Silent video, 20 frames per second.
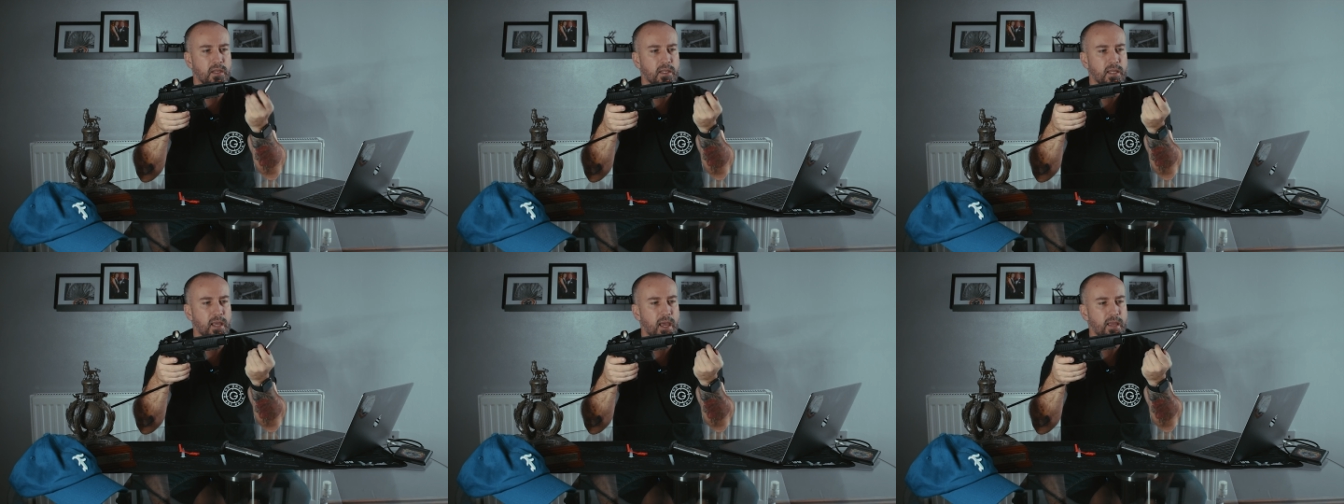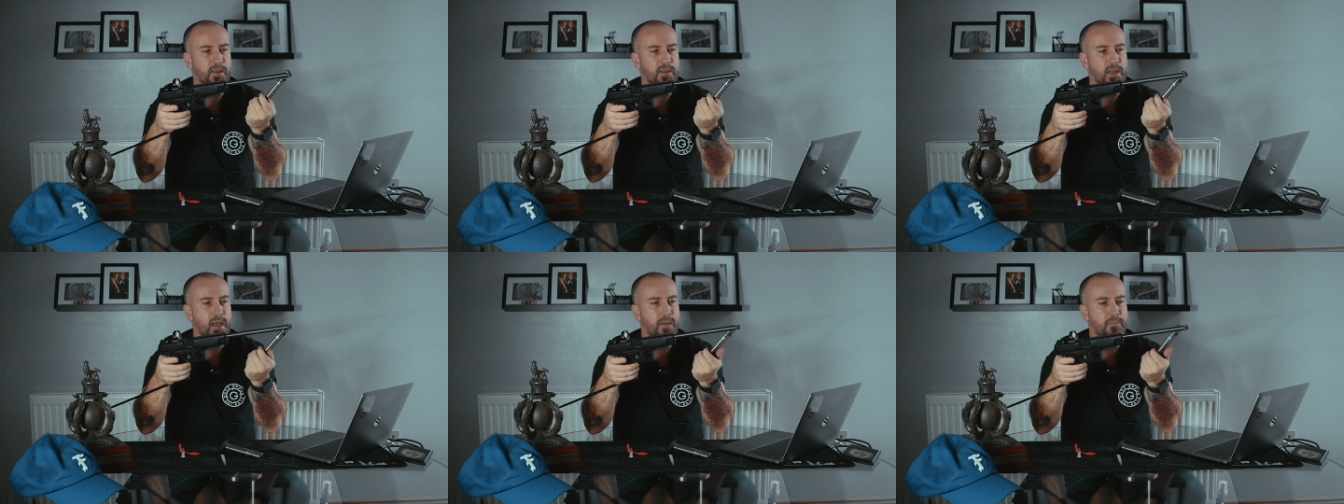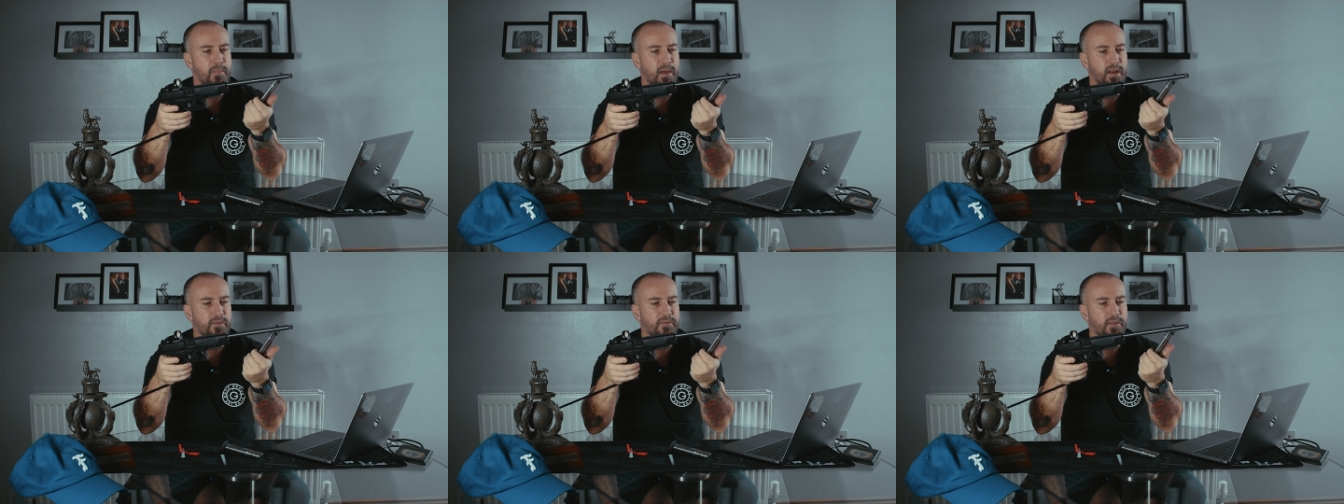again, they're
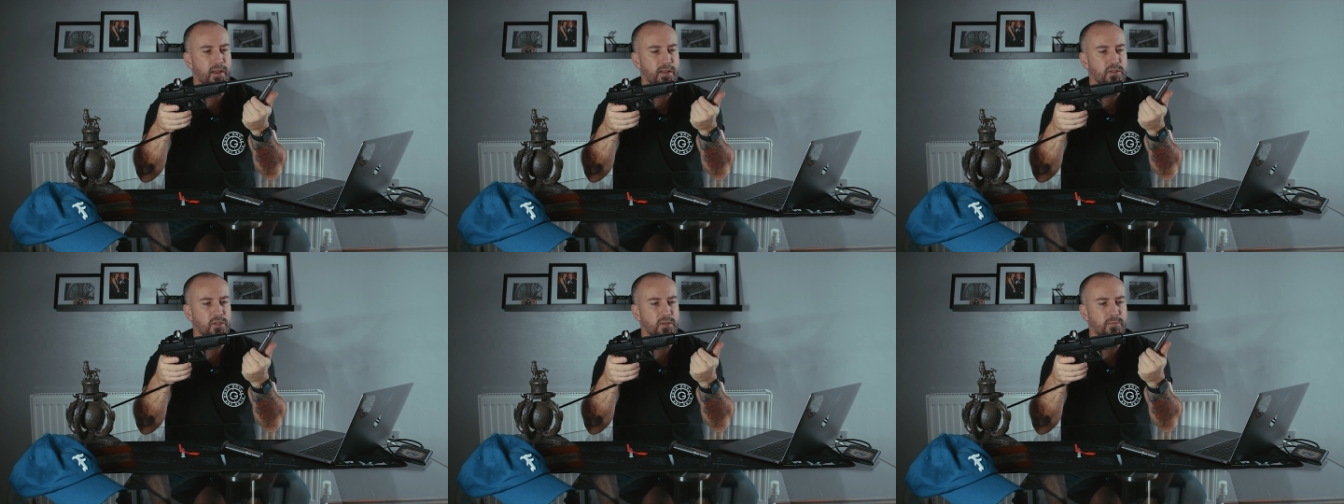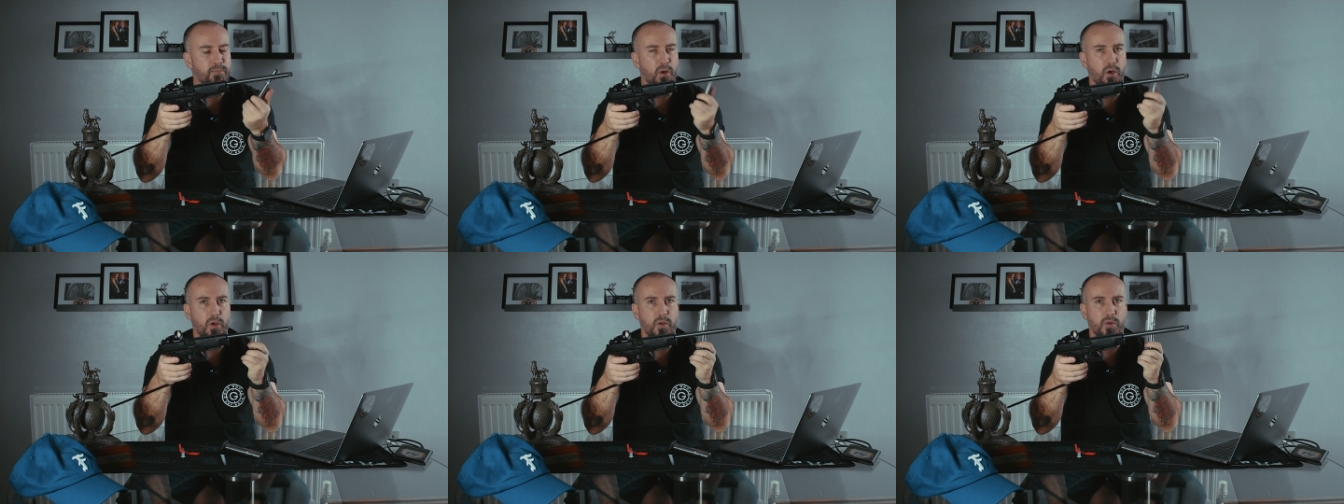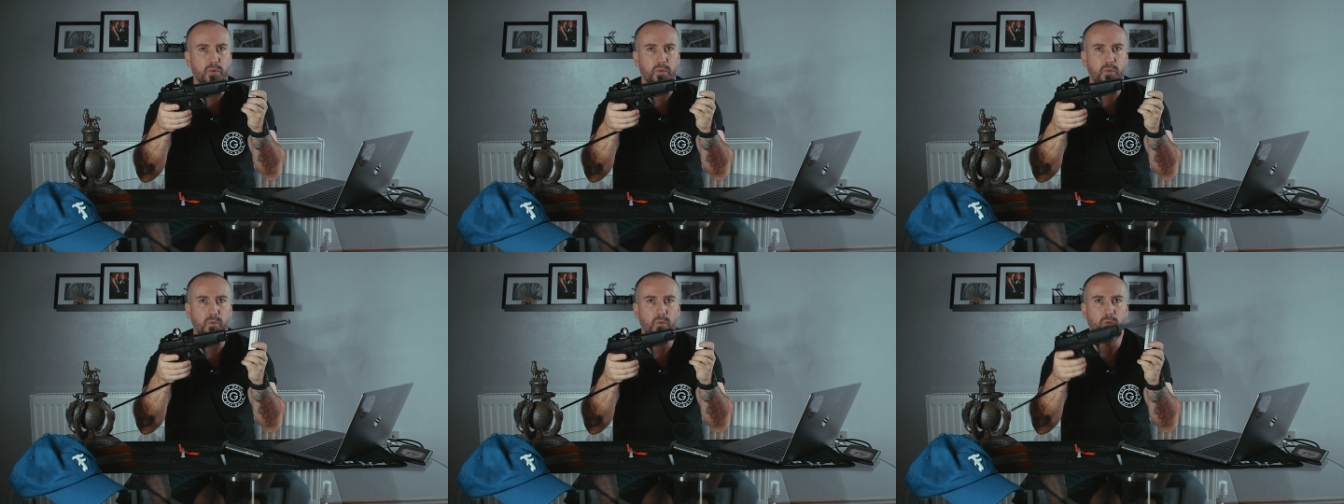manufactured
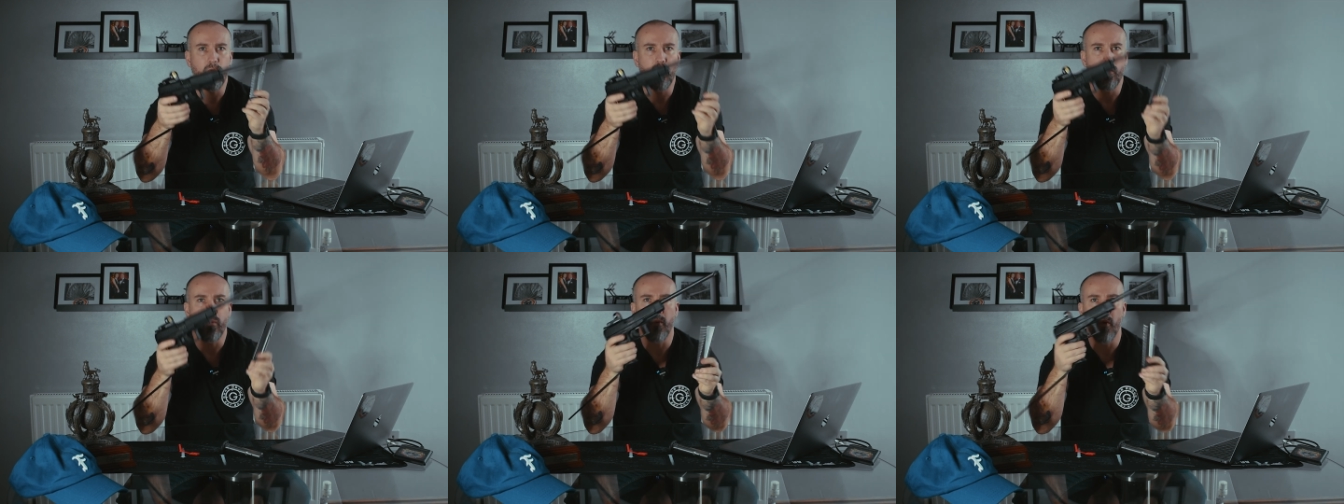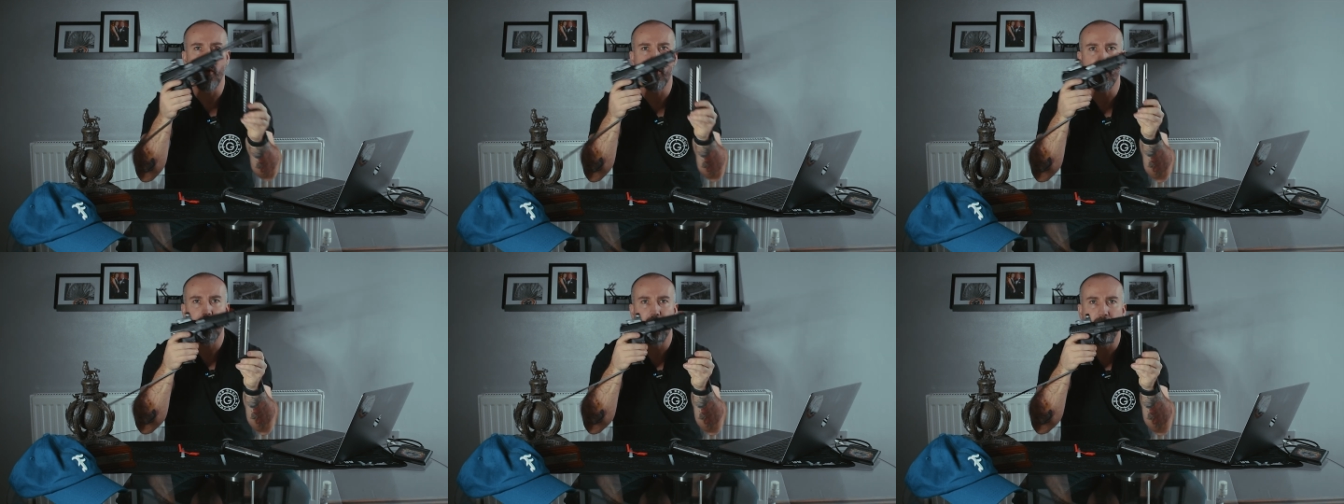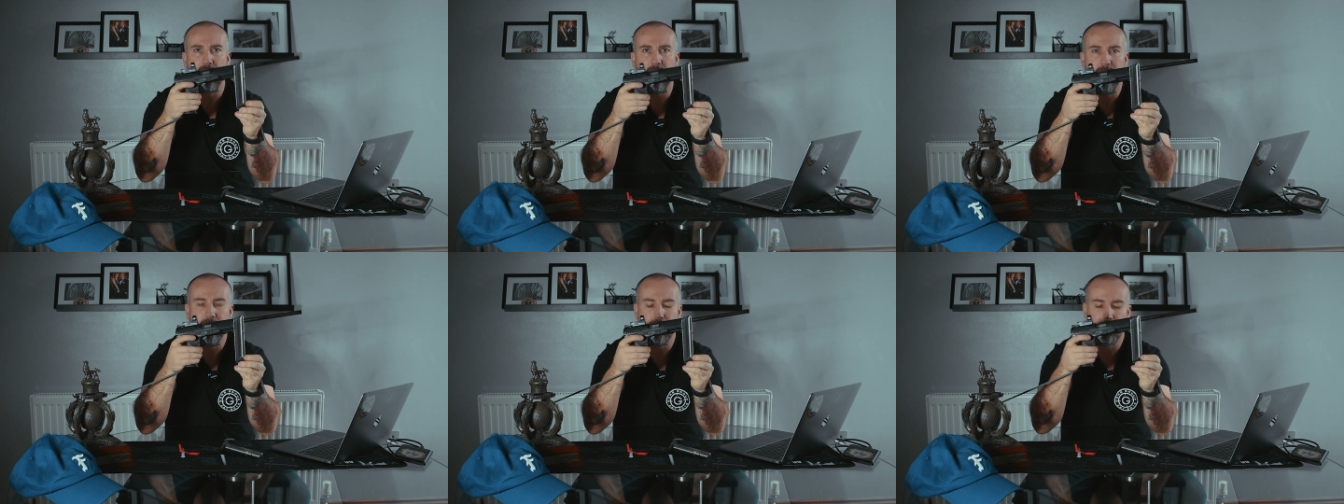by
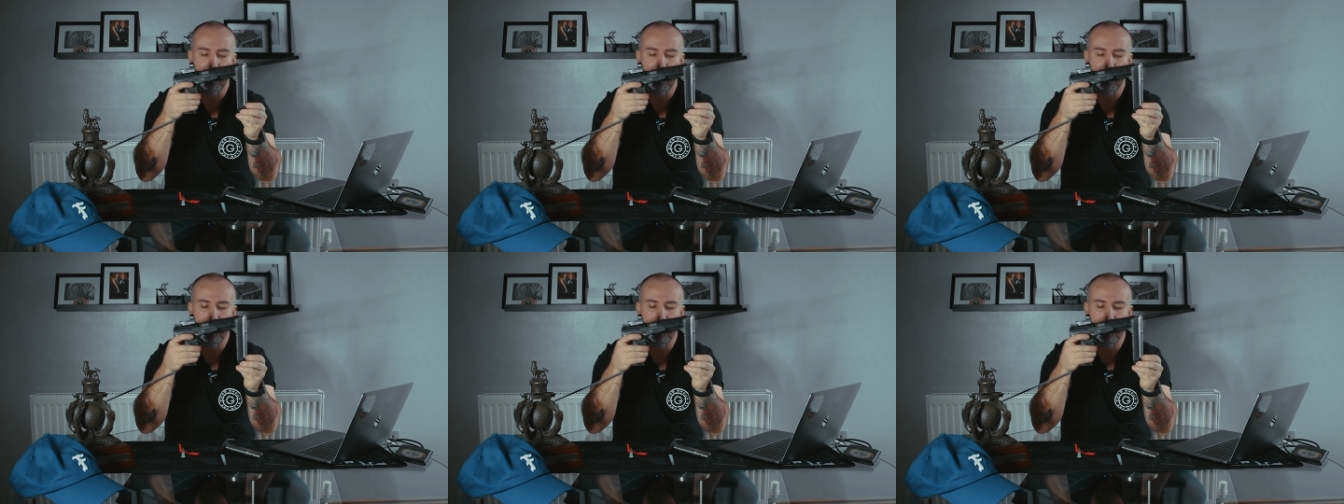Walther.